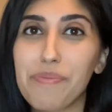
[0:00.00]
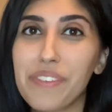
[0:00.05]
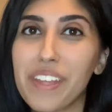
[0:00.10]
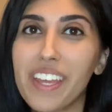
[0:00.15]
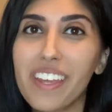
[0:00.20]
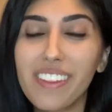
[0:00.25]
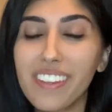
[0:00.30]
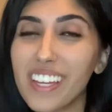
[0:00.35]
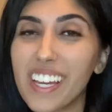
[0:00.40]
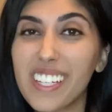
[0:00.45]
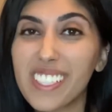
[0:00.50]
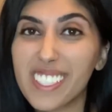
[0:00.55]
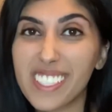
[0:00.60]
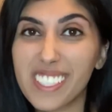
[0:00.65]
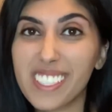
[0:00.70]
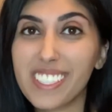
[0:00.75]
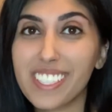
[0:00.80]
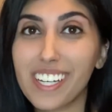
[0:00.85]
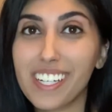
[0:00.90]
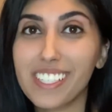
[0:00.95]
in the end, I
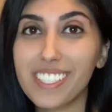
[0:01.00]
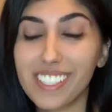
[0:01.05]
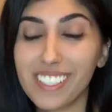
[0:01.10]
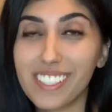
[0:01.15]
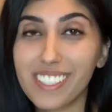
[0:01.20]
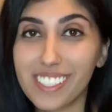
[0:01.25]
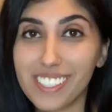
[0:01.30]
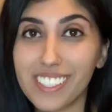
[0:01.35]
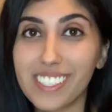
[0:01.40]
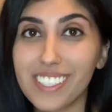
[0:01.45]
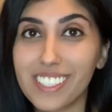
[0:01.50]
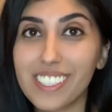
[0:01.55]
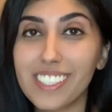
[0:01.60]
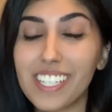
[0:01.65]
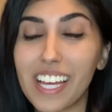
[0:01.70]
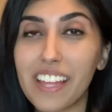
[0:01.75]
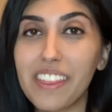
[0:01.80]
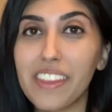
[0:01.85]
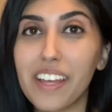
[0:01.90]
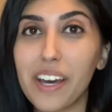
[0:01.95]
decided this is the
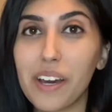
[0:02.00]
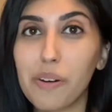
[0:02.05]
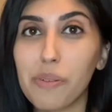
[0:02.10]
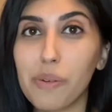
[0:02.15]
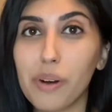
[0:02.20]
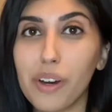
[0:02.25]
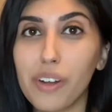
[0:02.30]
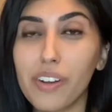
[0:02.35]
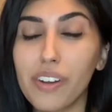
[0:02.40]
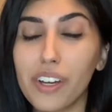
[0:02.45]
tent that I want.